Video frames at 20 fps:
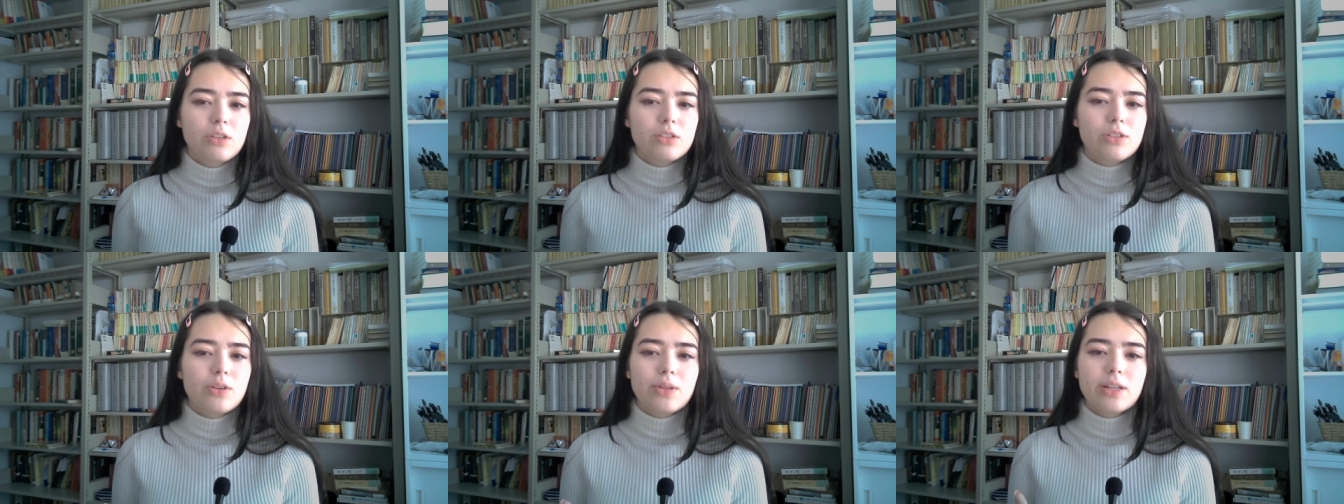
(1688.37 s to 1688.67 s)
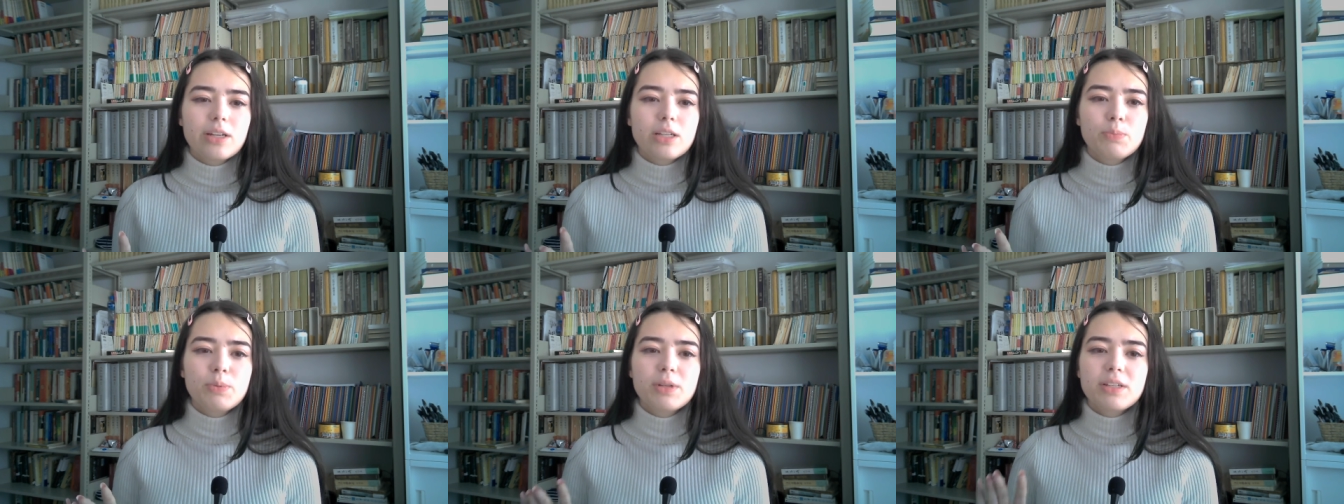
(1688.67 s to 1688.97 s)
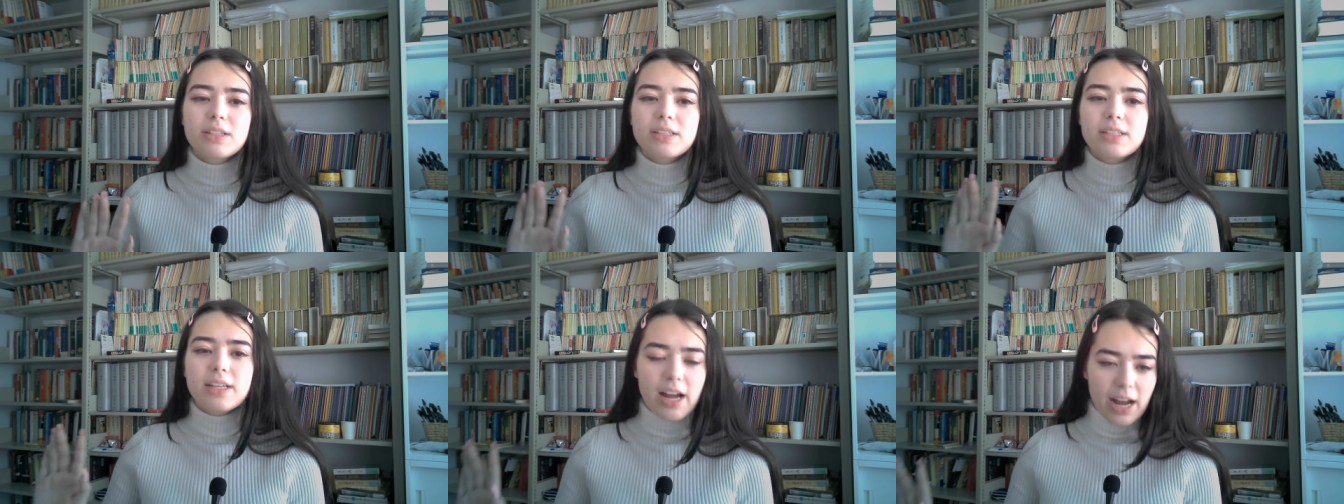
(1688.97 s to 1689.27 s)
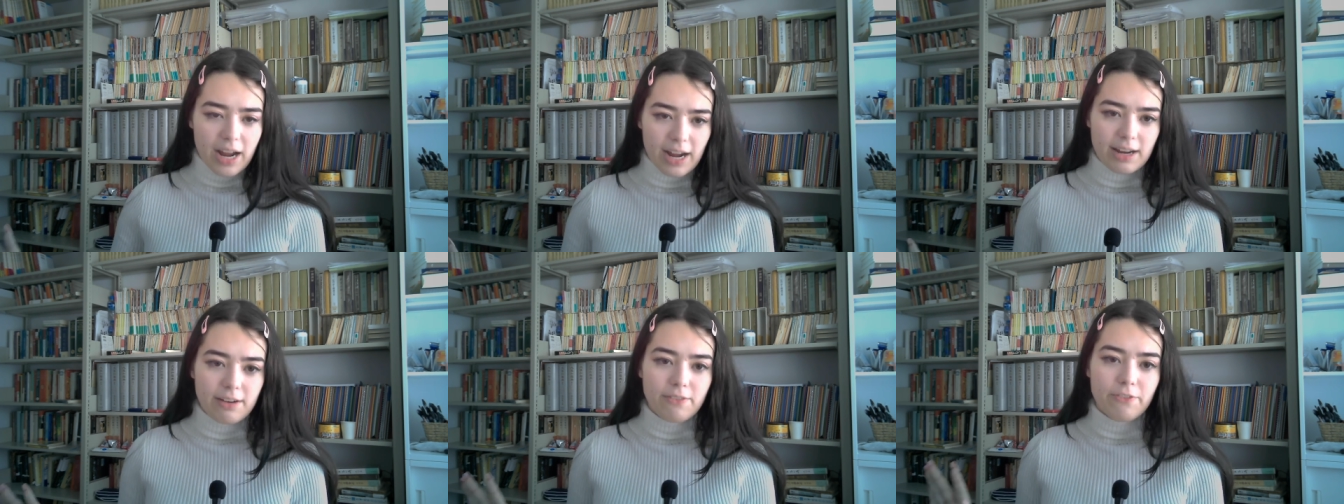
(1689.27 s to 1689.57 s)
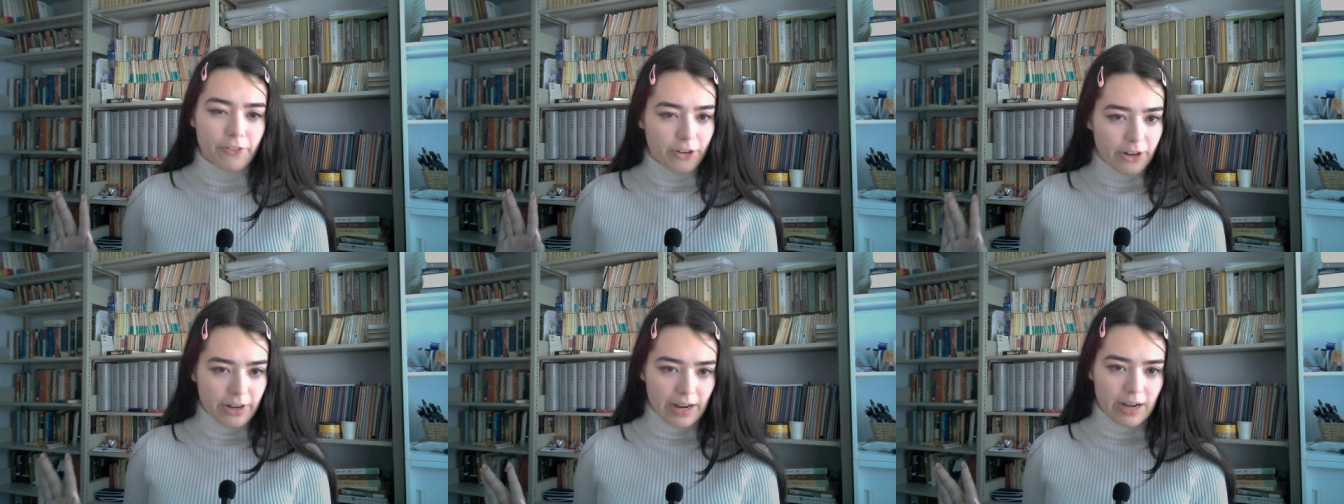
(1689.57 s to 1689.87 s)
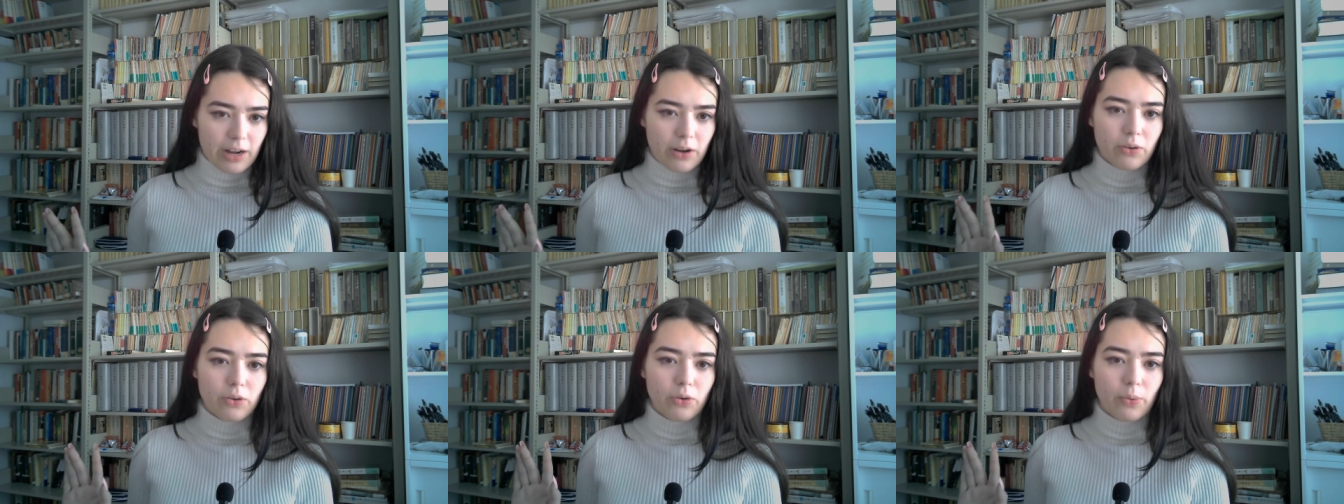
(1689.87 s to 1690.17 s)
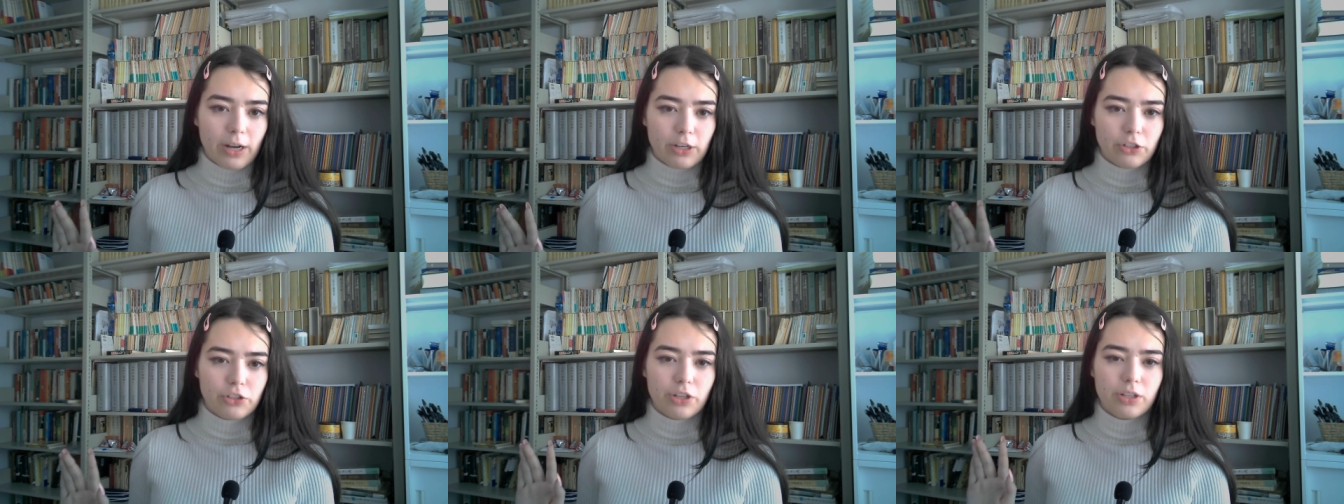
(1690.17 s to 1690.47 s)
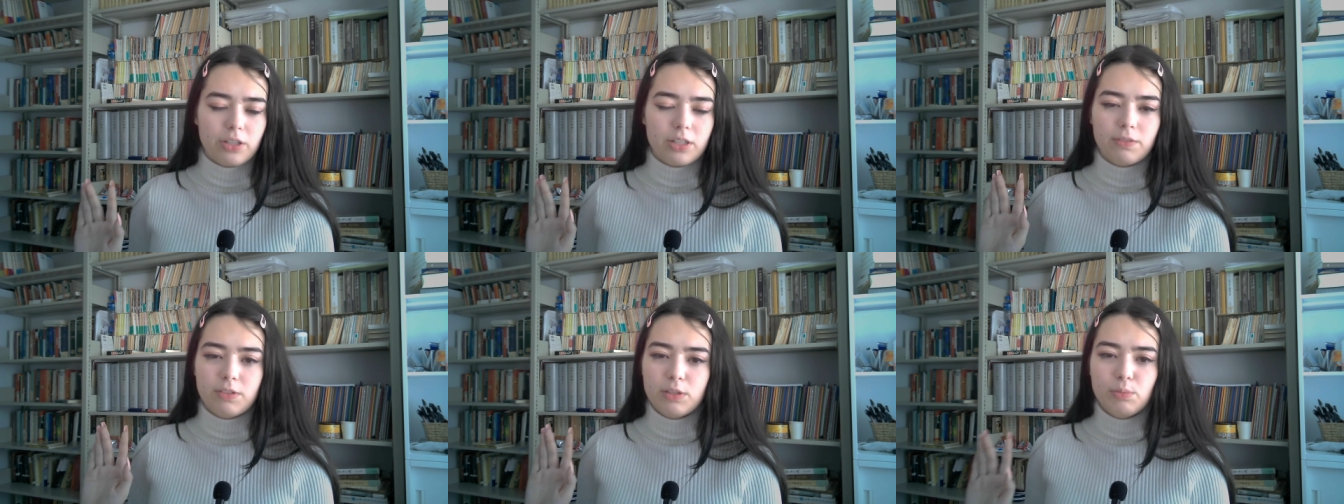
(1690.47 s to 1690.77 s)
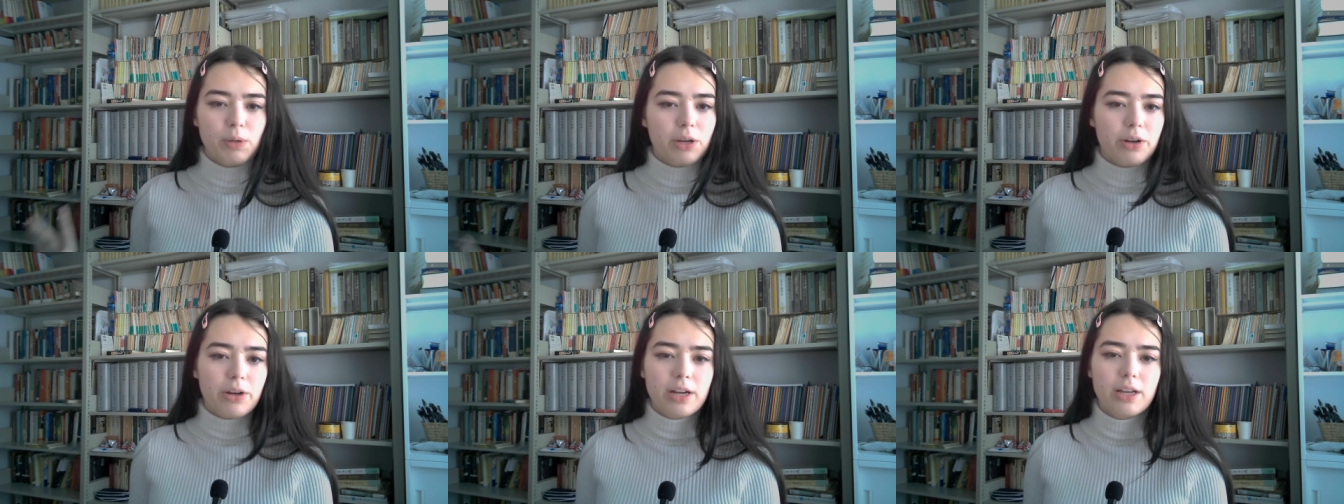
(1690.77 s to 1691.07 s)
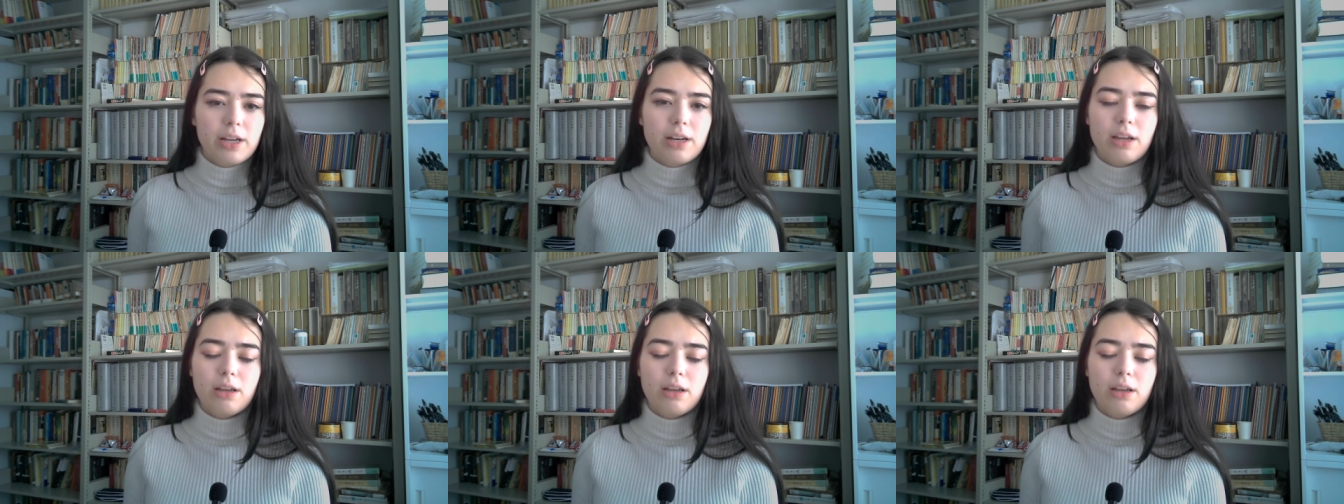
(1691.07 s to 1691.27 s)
So let us put aside for now questions of spirit